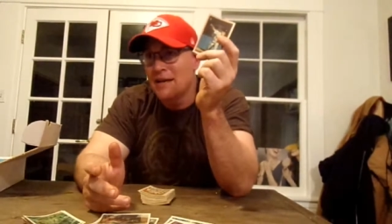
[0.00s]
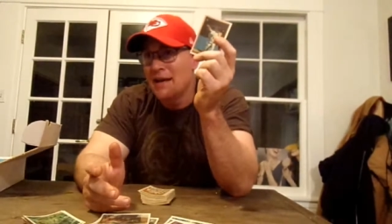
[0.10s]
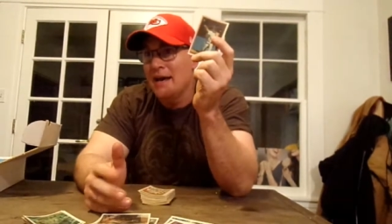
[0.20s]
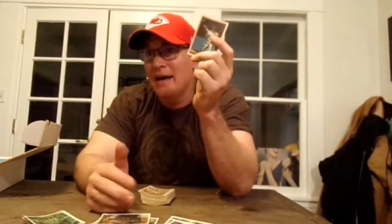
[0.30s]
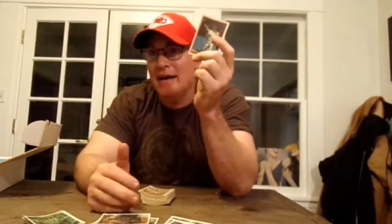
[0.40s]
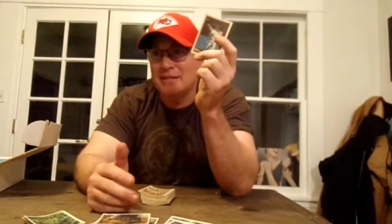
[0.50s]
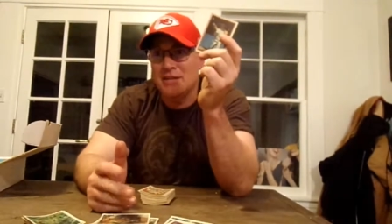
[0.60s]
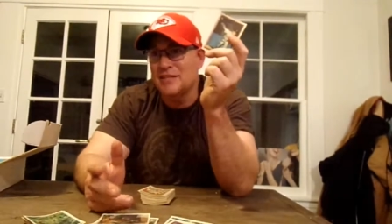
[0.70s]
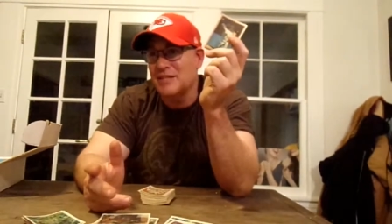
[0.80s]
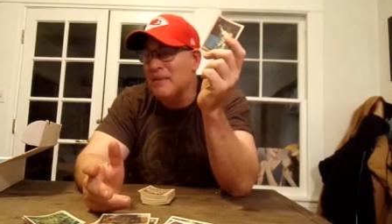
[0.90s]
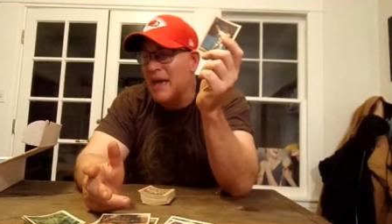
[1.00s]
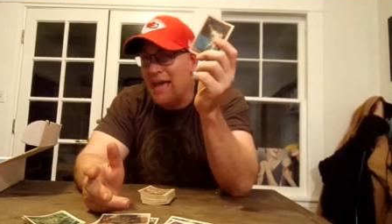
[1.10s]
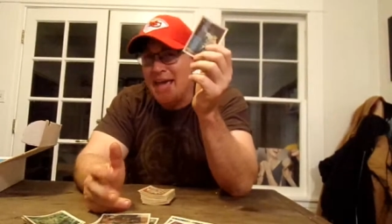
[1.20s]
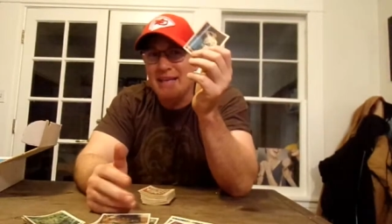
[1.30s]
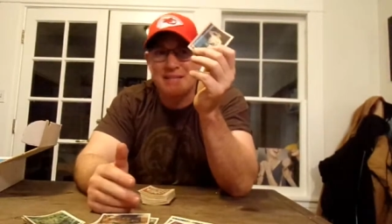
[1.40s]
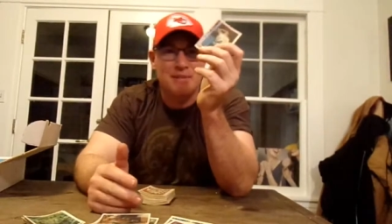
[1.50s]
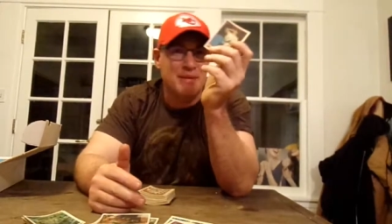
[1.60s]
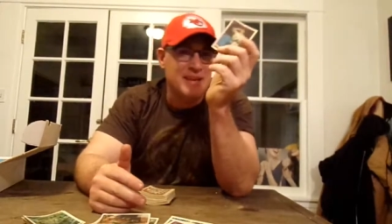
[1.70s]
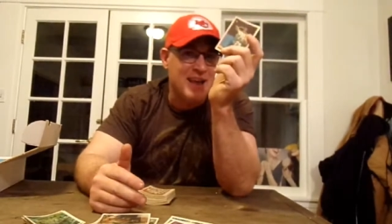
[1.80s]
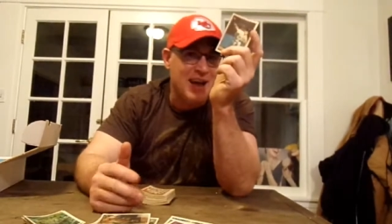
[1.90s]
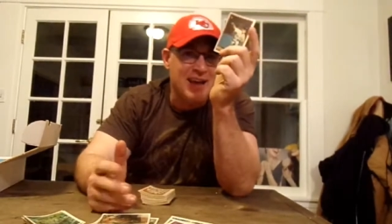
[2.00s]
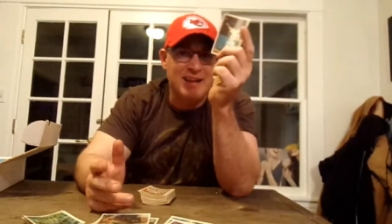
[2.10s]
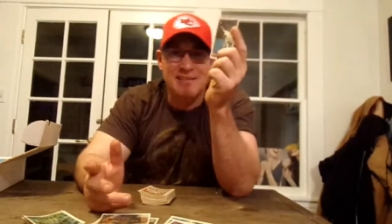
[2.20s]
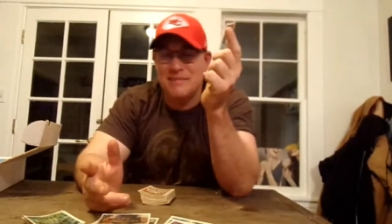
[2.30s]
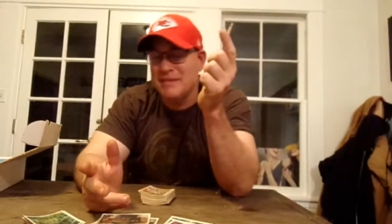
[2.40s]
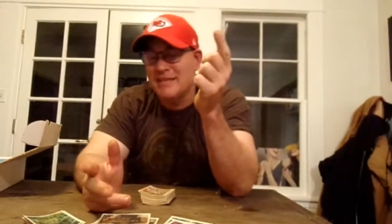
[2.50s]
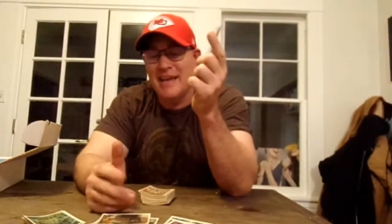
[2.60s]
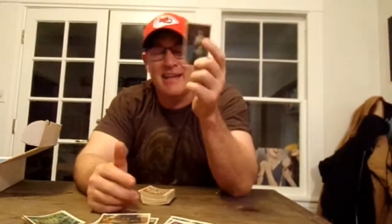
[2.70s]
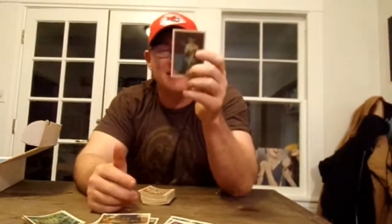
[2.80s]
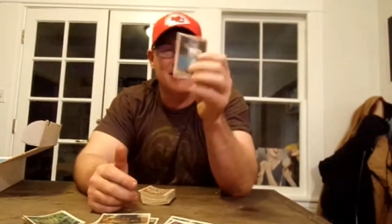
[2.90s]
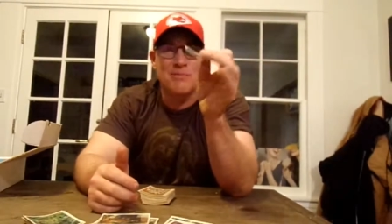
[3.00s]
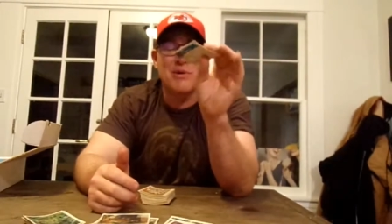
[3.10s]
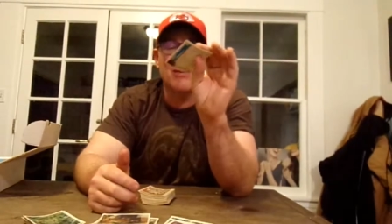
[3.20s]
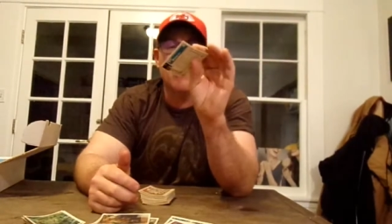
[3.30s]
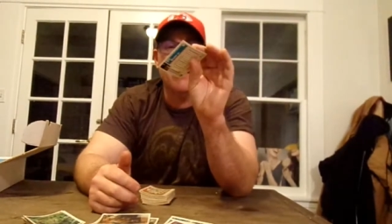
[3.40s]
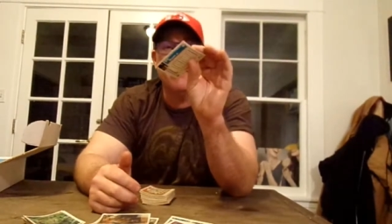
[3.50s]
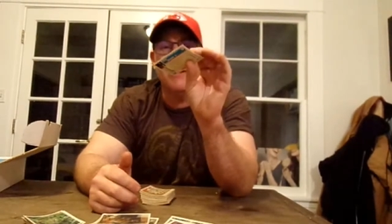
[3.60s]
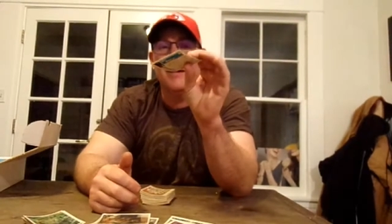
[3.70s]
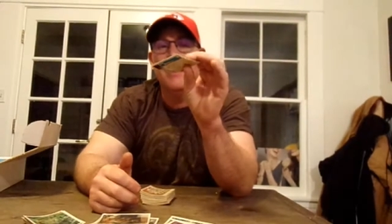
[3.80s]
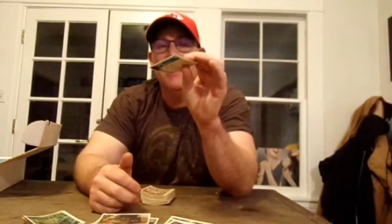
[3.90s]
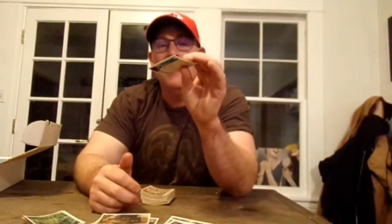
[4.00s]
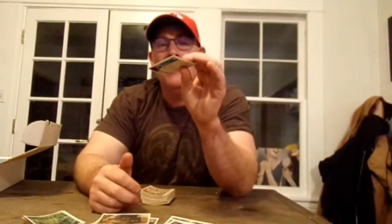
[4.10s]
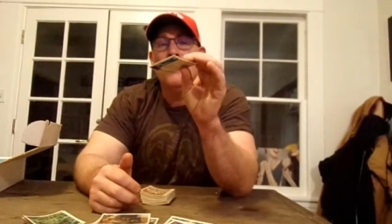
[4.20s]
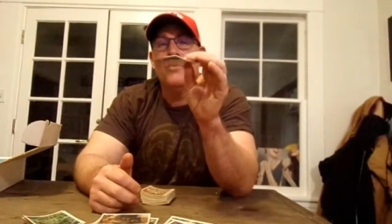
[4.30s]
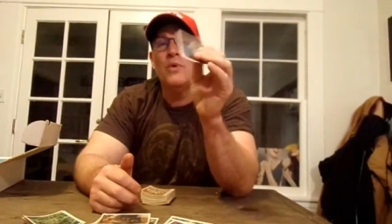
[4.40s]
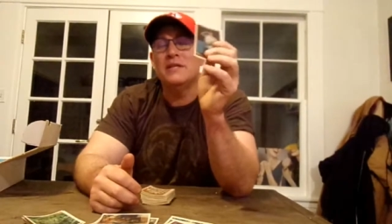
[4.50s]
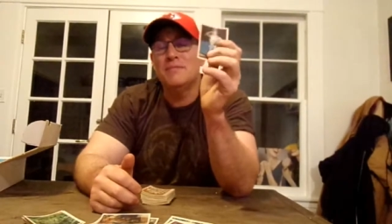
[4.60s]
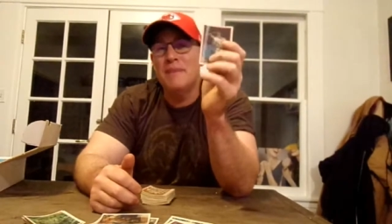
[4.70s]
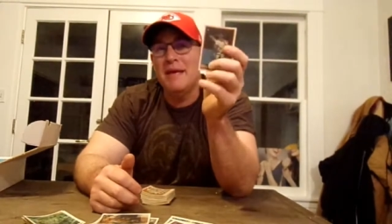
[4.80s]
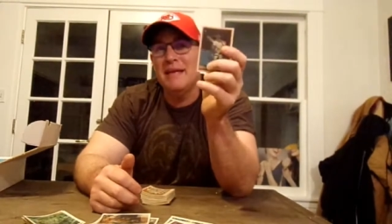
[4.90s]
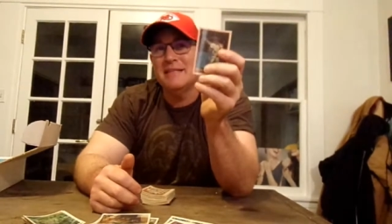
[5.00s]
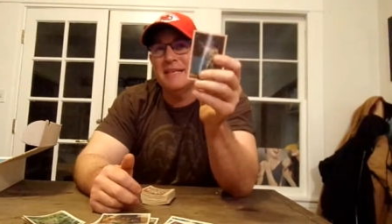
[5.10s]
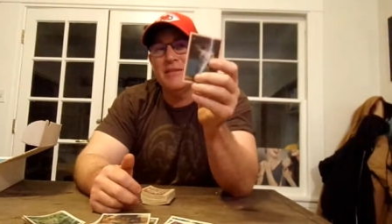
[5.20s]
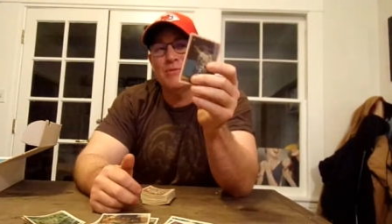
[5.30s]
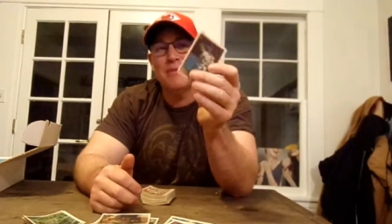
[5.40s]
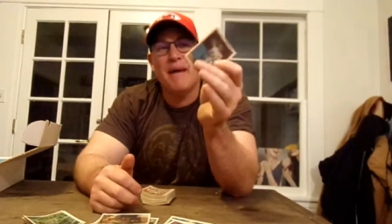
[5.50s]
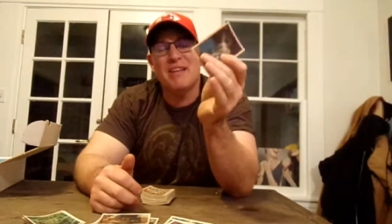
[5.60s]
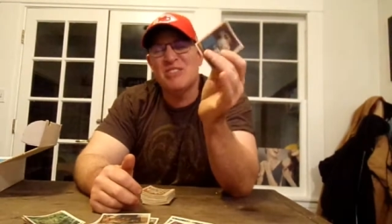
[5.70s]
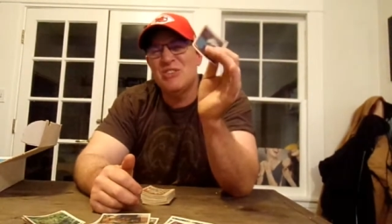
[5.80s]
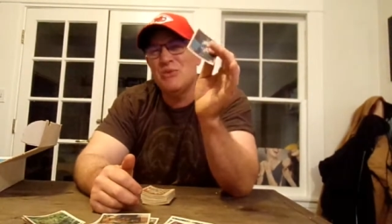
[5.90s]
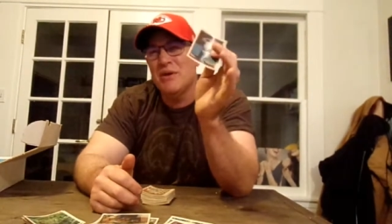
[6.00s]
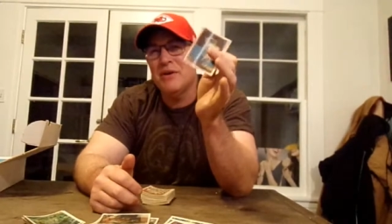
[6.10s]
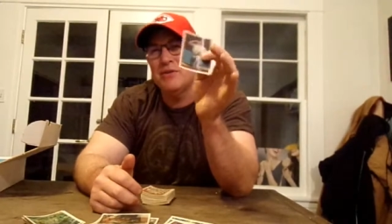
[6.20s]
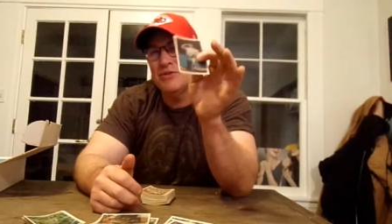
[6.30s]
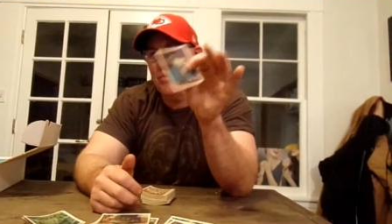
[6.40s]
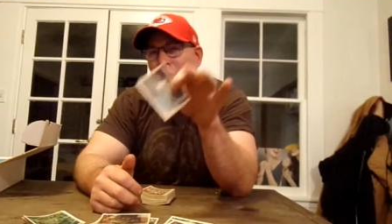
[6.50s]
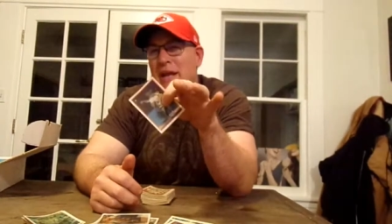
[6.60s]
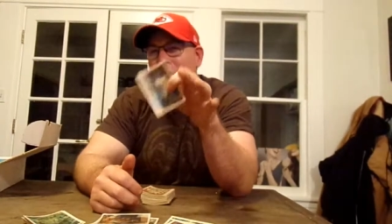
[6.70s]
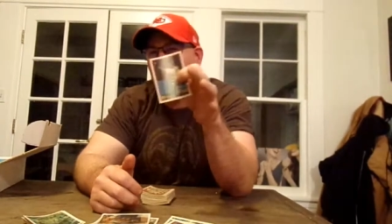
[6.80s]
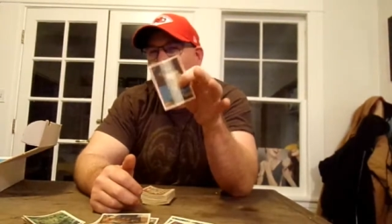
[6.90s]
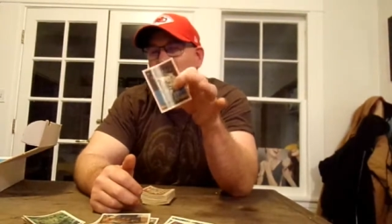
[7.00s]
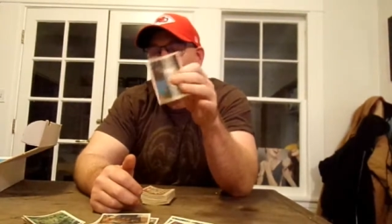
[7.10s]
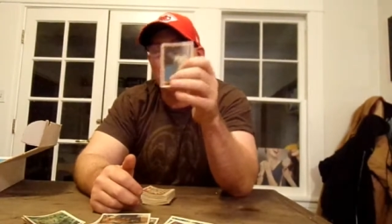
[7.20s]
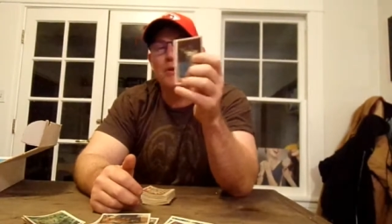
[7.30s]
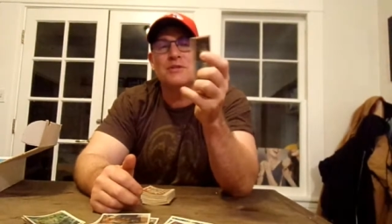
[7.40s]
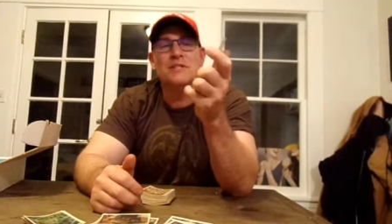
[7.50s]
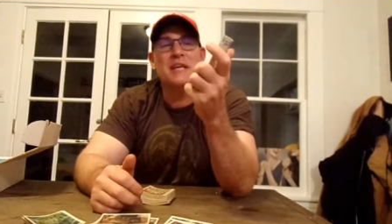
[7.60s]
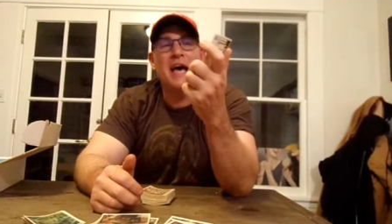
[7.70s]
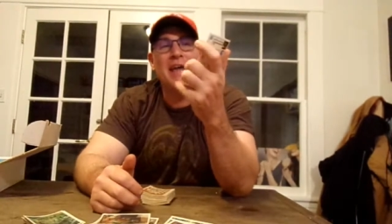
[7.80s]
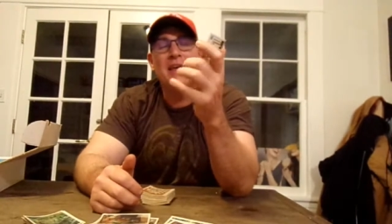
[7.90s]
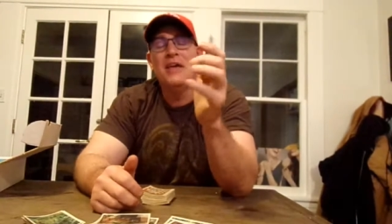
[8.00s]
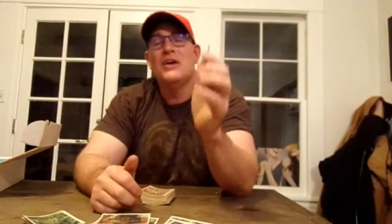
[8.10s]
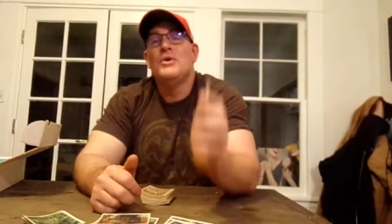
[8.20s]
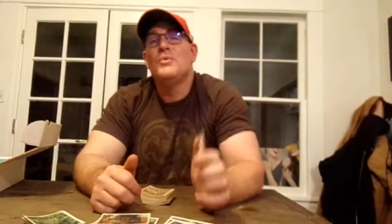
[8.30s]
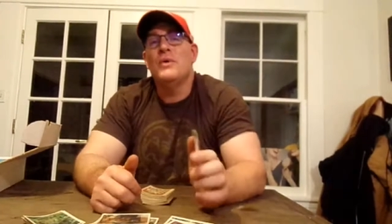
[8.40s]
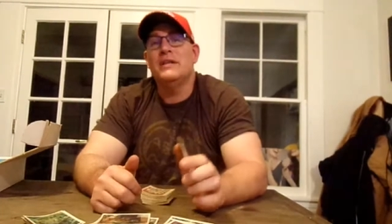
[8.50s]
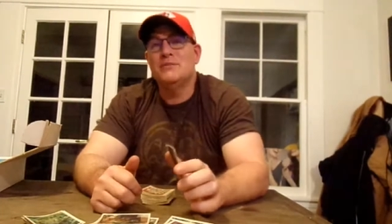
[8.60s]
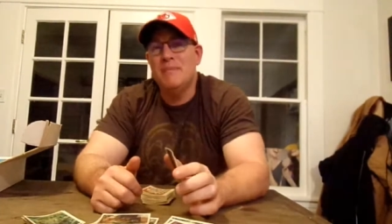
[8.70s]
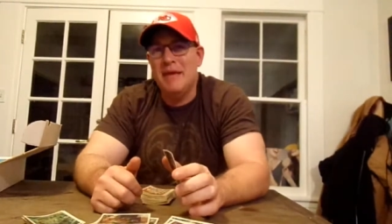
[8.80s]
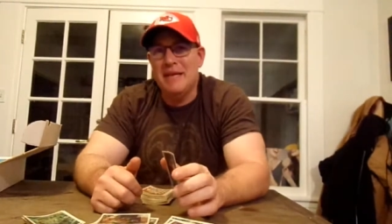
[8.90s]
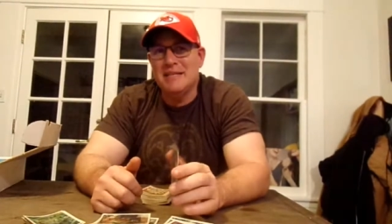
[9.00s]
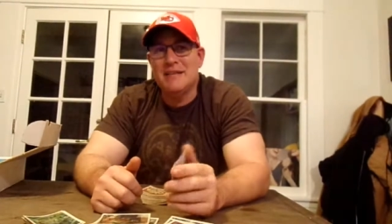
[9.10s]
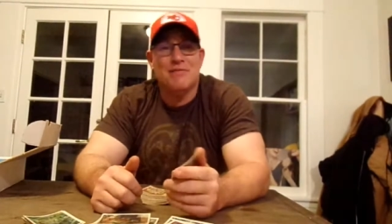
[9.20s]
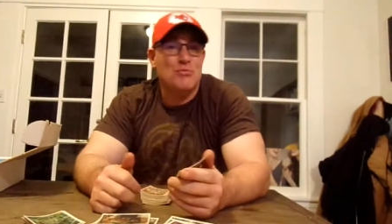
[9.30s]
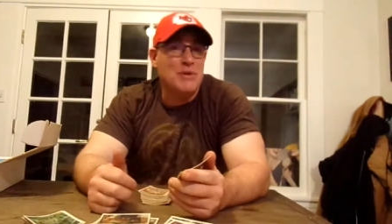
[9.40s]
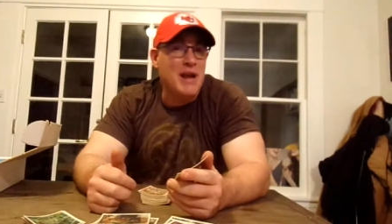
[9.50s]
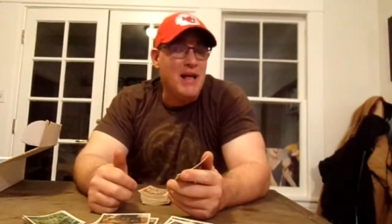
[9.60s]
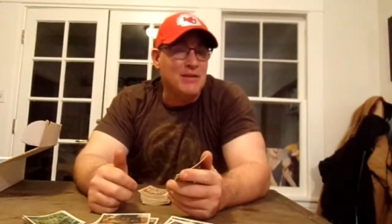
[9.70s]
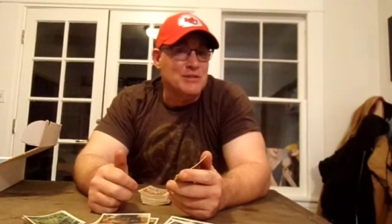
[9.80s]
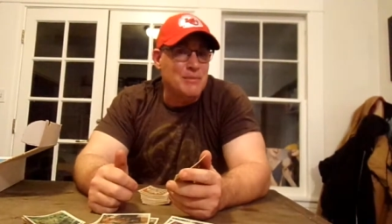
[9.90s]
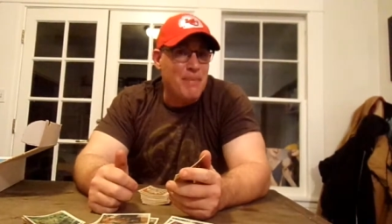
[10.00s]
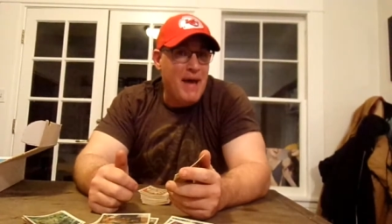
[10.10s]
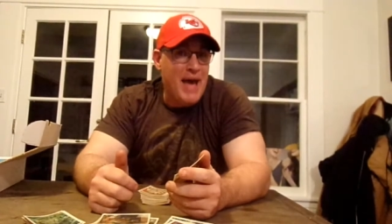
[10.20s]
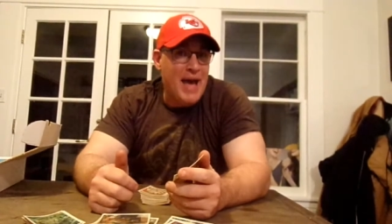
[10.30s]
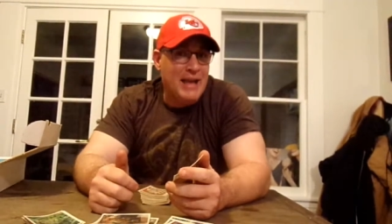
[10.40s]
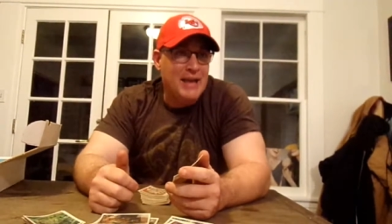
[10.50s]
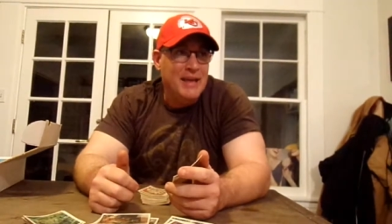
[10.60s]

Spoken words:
I saw some at 8, some at 9, some at 10, somewhere around there, which means, and there was about 220 cards per set, which means at $3 a pack,